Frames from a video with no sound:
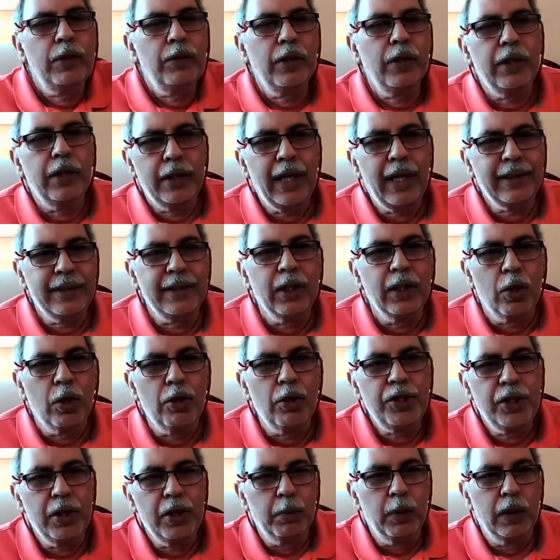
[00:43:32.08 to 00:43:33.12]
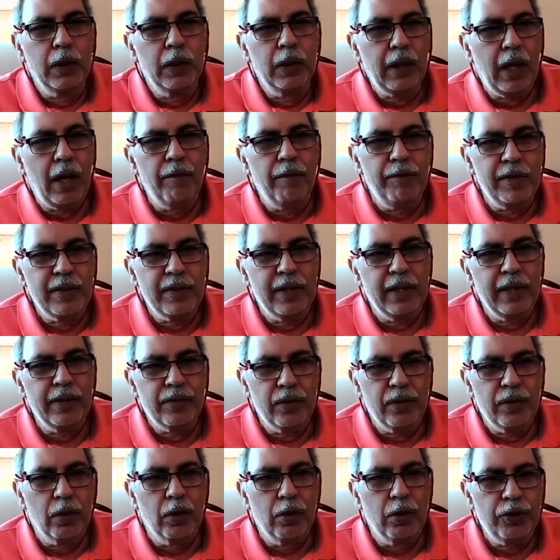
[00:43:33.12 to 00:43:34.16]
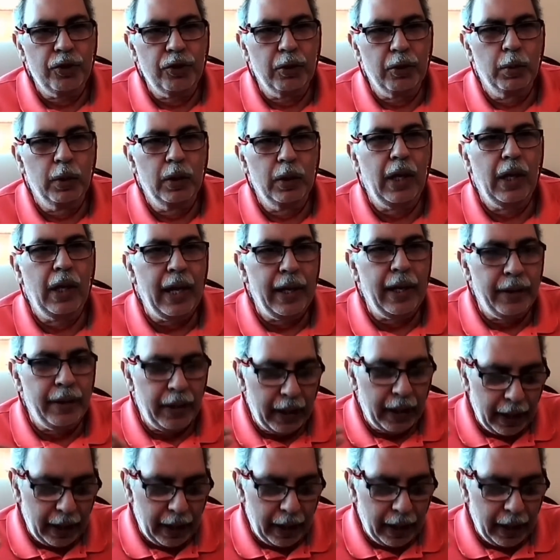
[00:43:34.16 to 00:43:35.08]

That's negotiable. Obviously, it's negotiable. And I